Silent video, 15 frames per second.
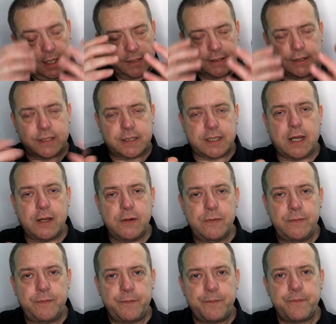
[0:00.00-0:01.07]
So,
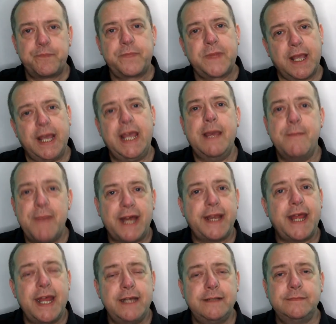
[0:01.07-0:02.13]

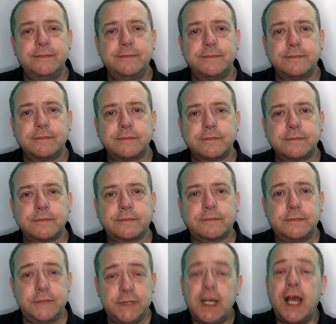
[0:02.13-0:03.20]
n
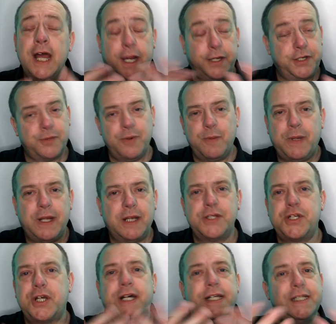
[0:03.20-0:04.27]
and I do
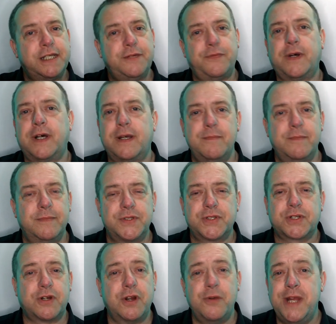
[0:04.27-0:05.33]
apologise if I'm
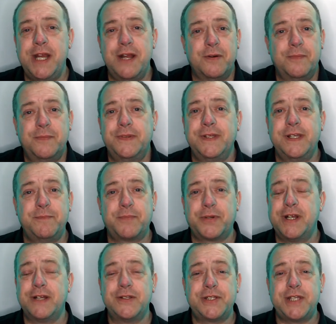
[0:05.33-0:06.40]
screwing up the
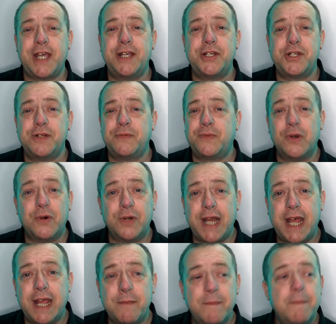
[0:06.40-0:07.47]
pronunciation of your
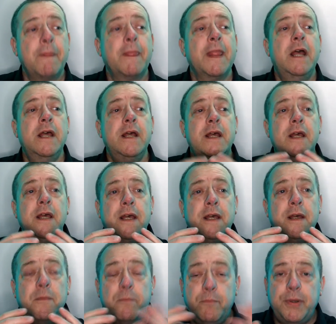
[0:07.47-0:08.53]
name,
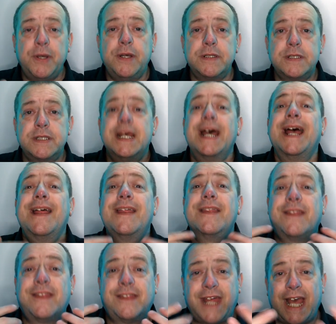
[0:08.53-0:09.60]
but
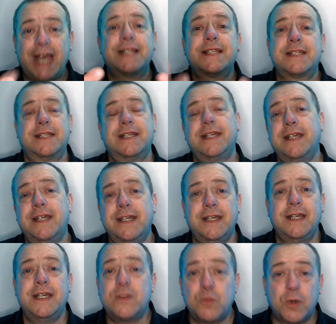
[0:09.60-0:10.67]
that
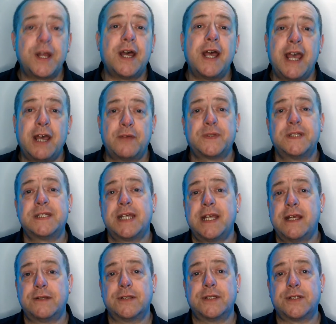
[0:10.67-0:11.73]
is what I have to say
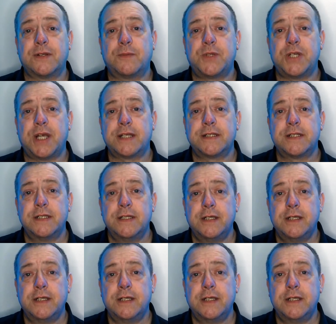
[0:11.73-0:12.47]
on the subject.